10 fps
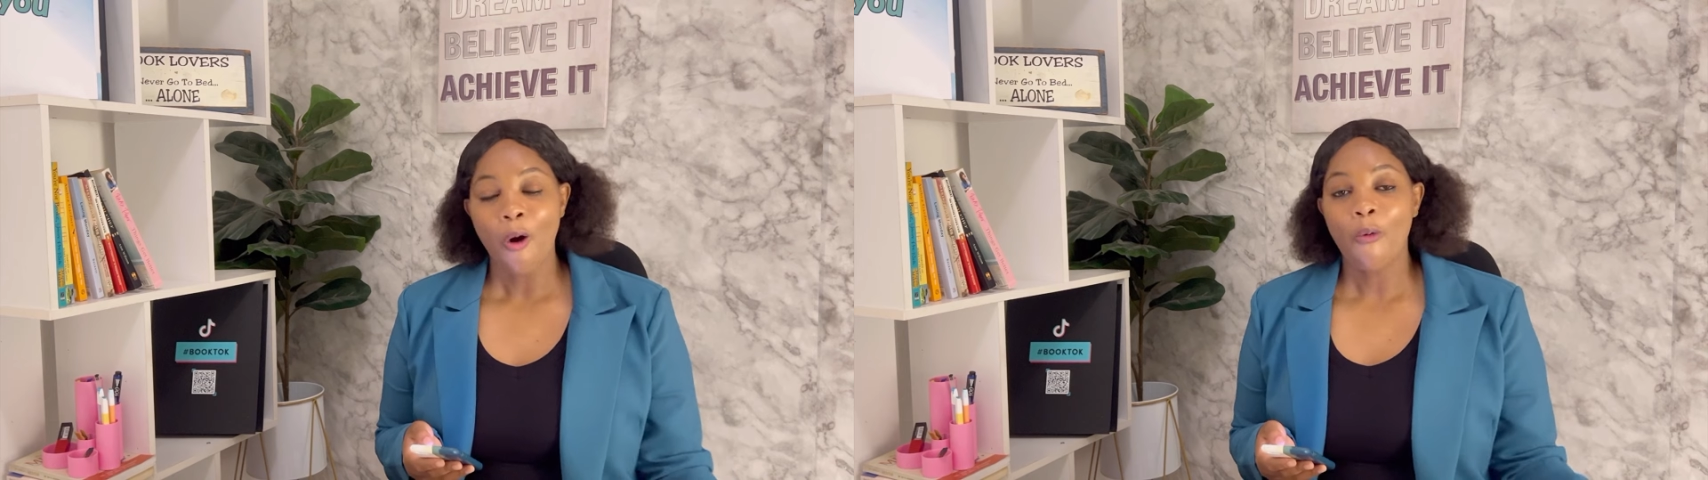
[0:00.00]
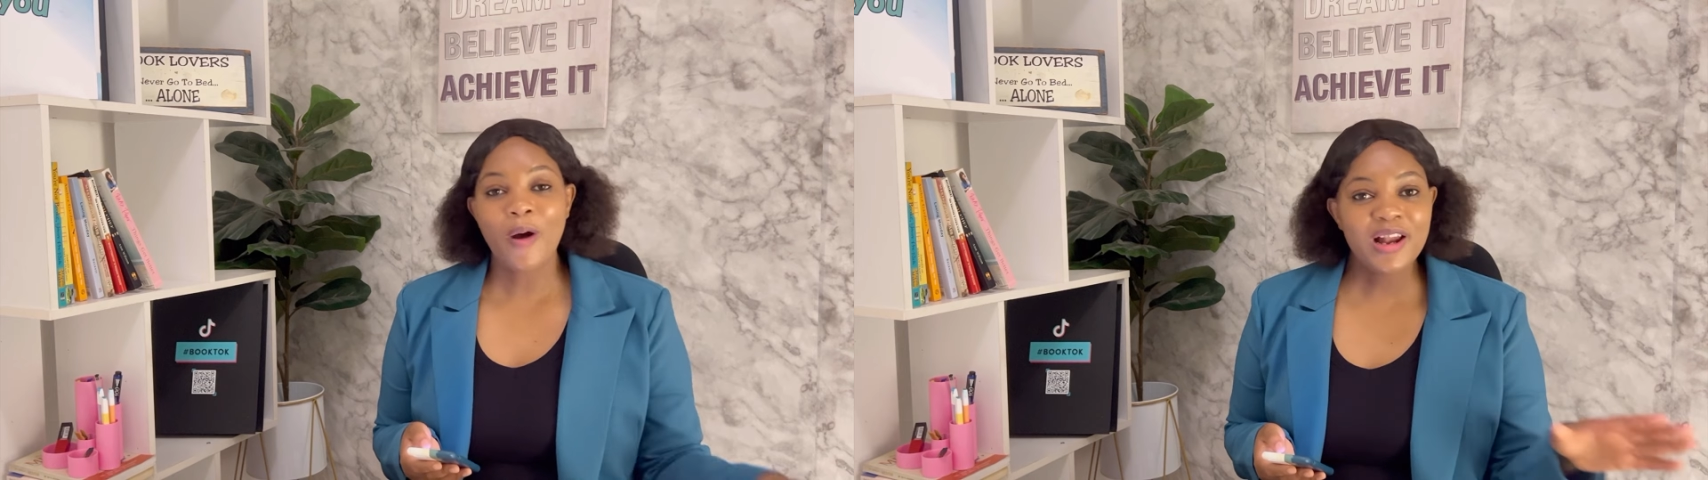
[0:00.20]

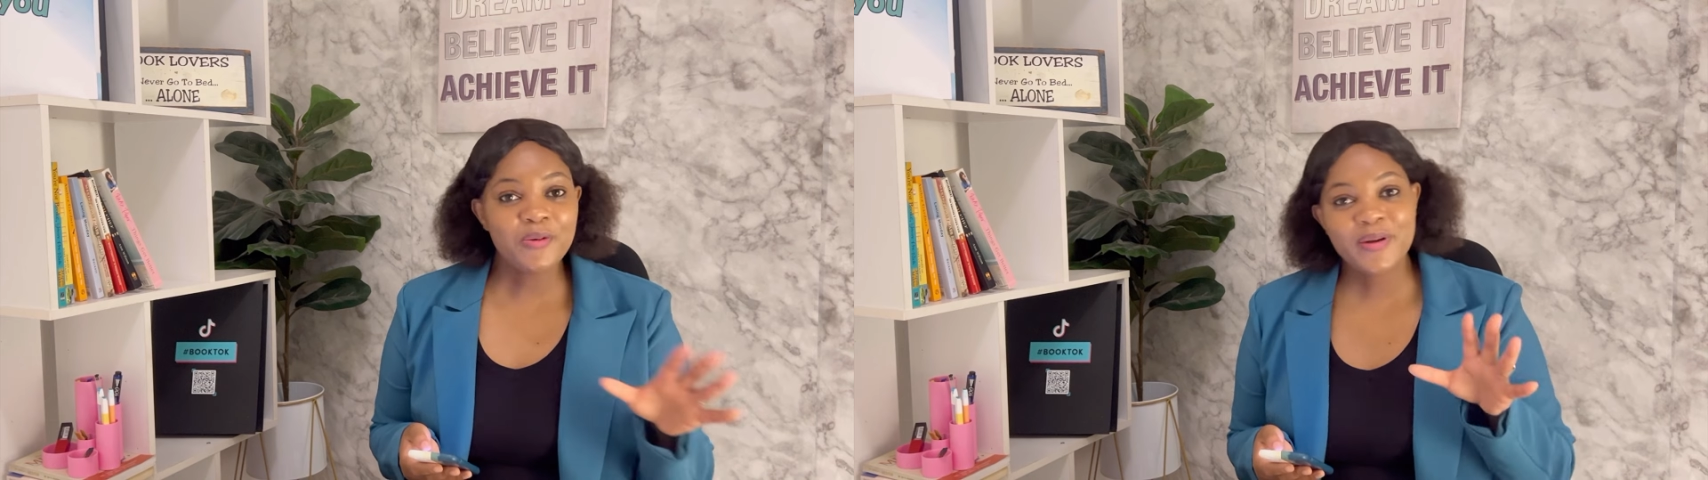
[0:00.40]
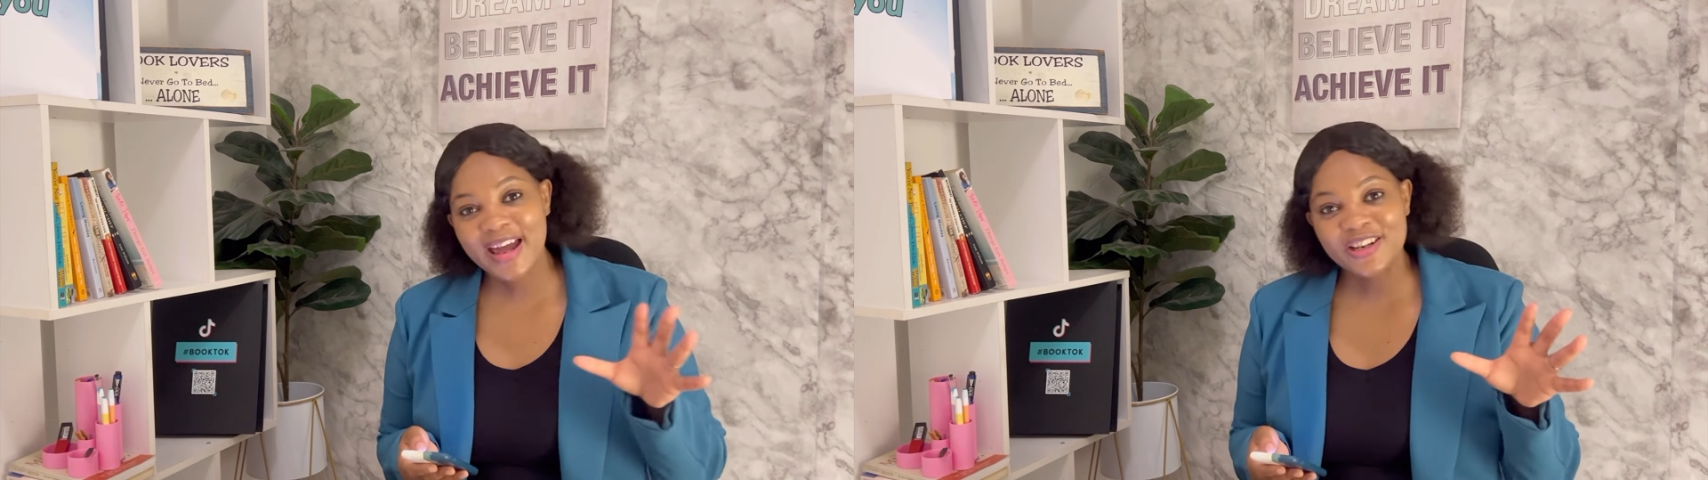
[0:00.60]
While
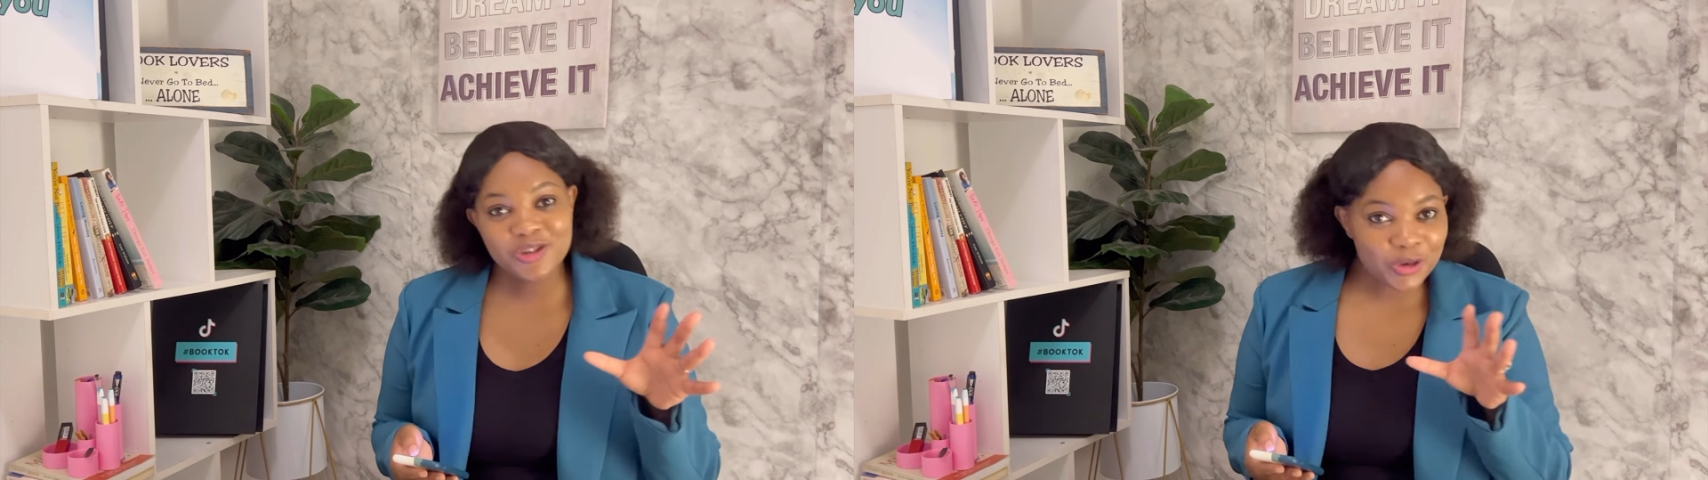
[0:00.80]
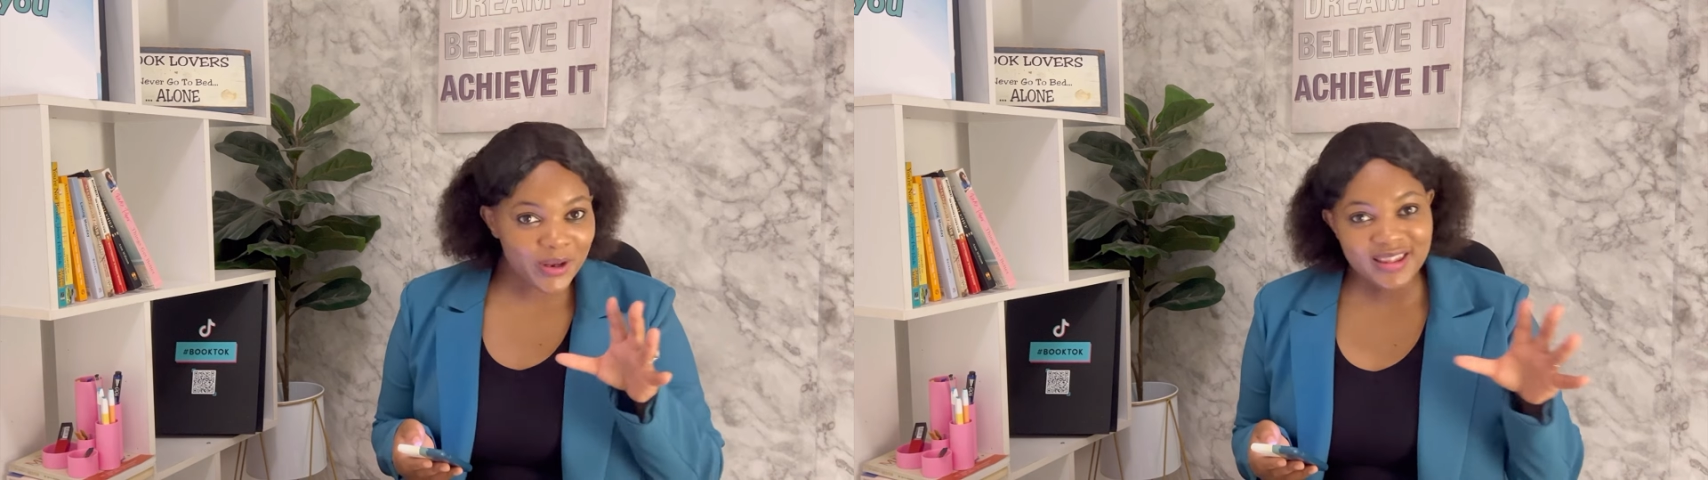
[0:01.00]
we are
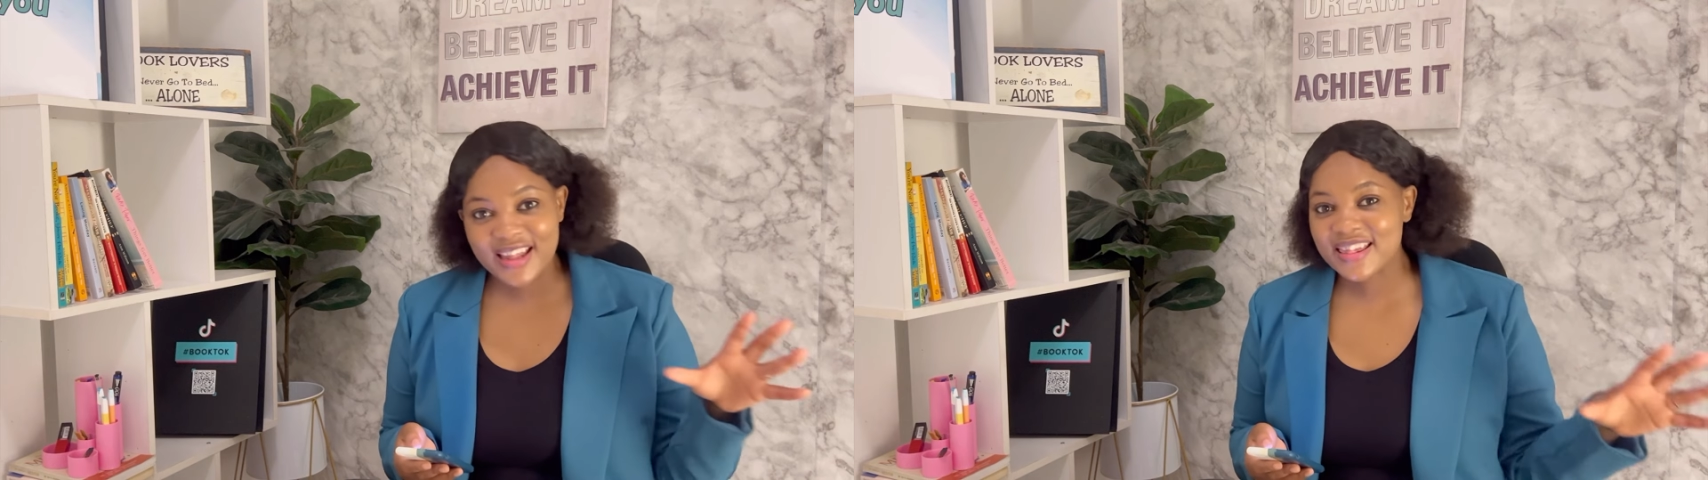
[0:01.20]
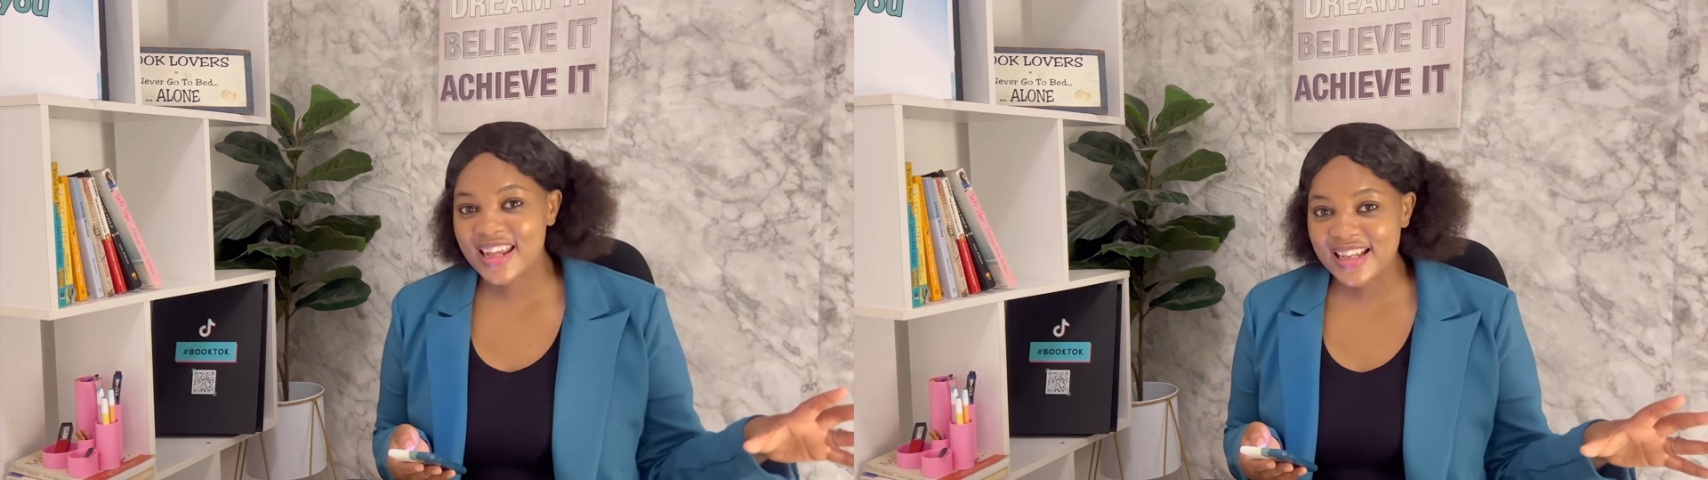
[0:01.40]
enjoying the
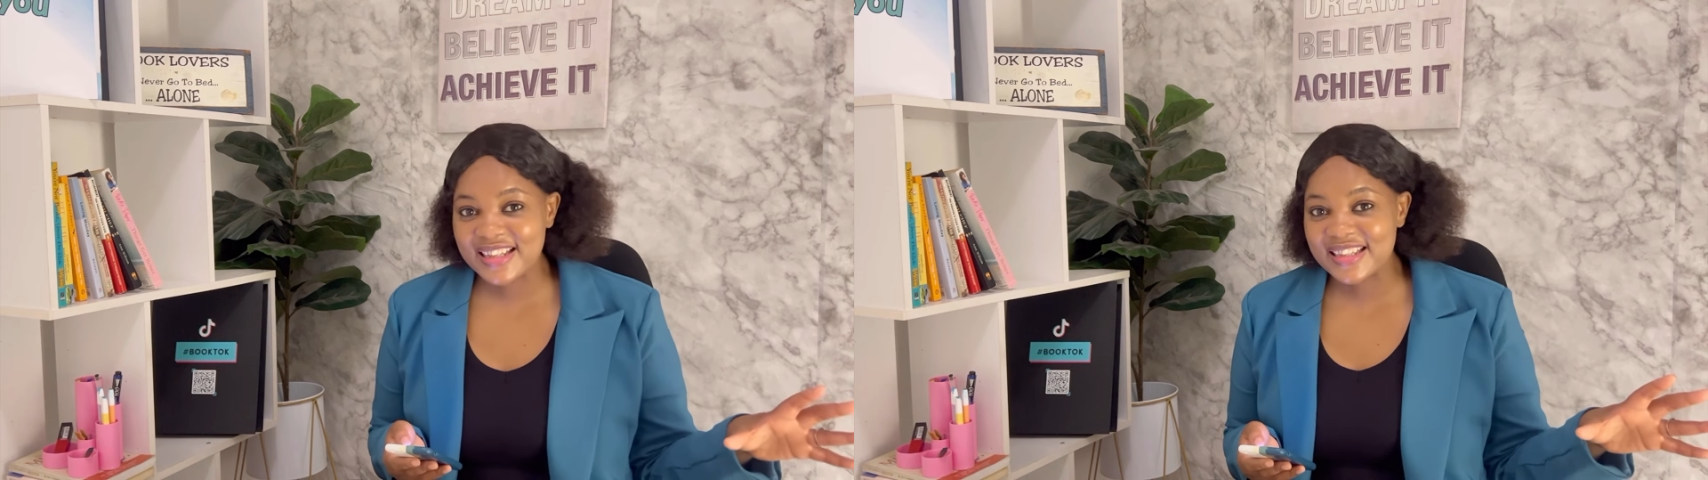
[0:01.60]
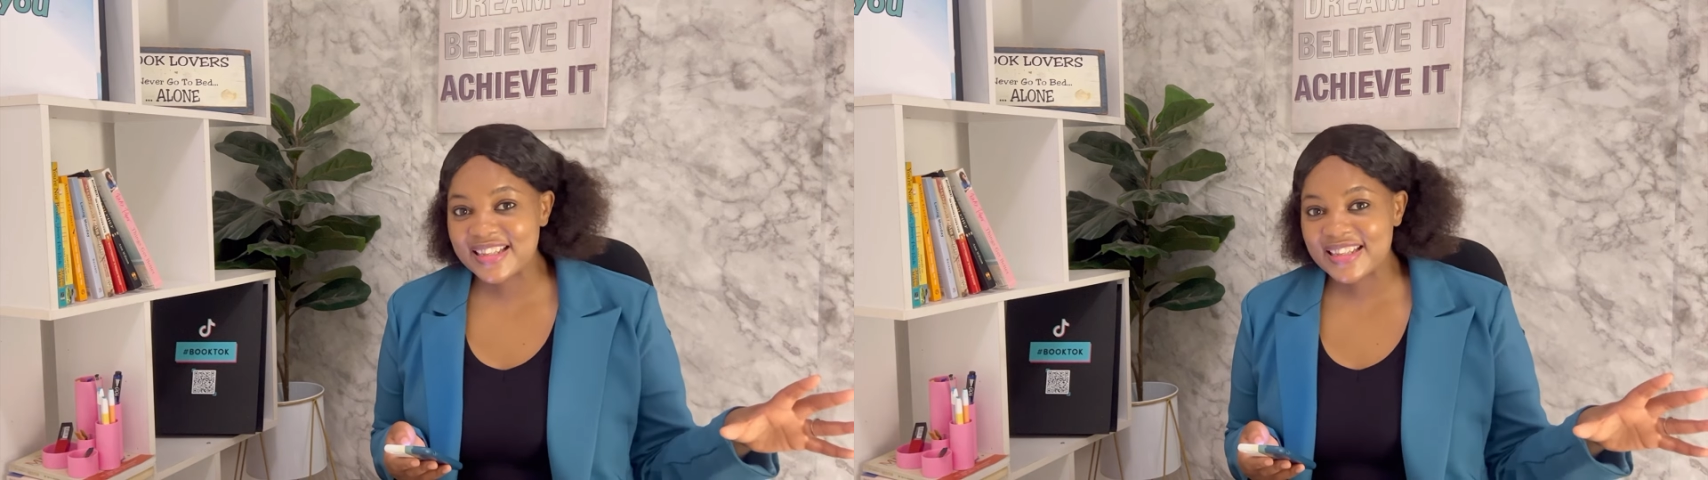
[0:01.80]

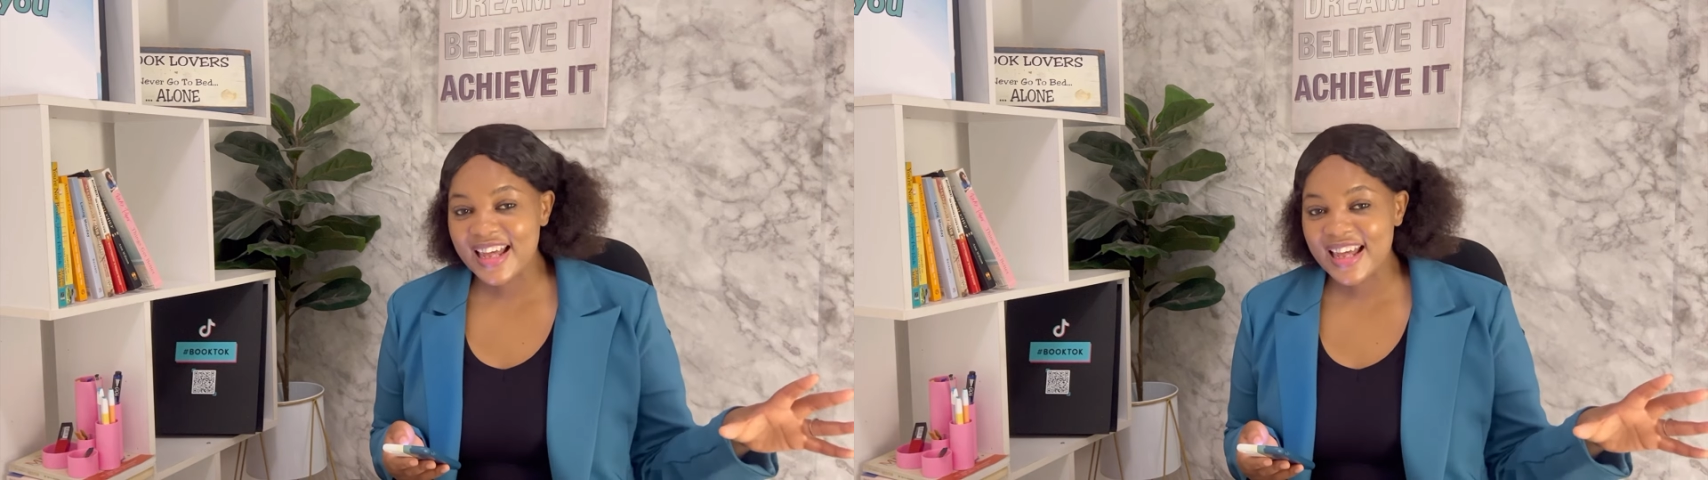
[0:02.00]
things,